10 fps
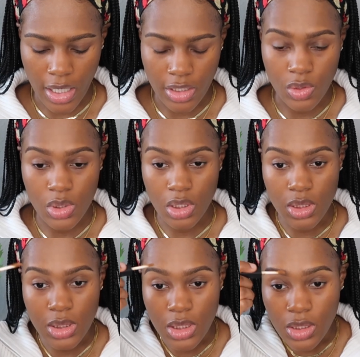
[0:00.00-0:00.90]
I use the
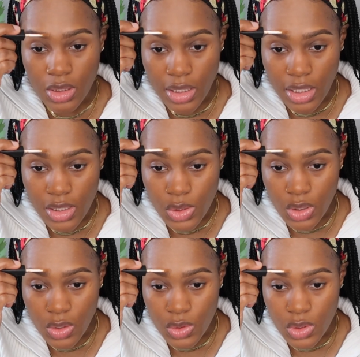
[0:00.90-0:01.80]
concealer that is
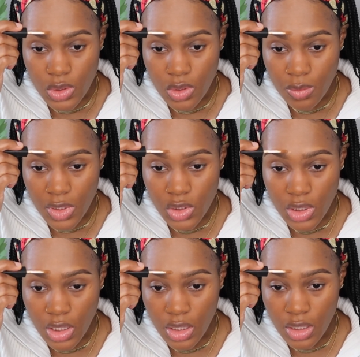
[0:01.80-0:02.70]
closest to my
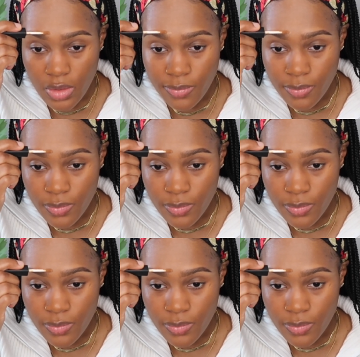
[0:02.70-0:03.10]
shade,